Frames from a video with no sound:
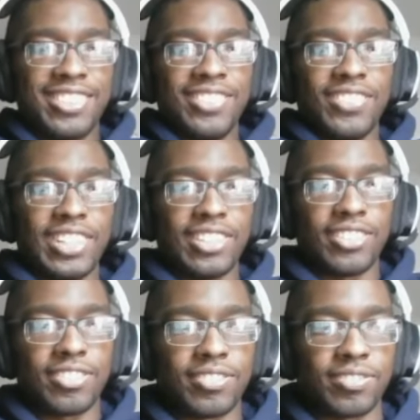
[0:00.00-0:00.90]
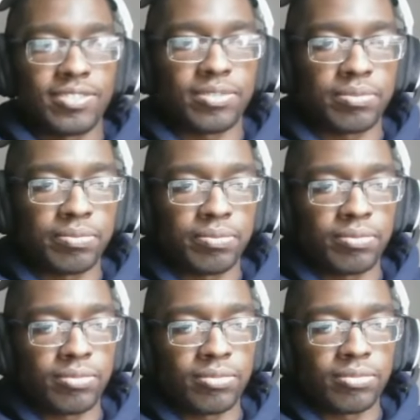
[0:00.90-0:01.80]
getting dummy thick
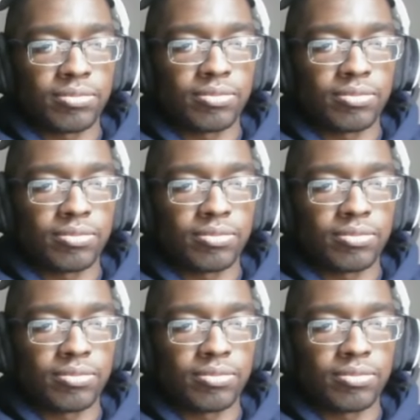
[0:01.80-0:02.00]
asses.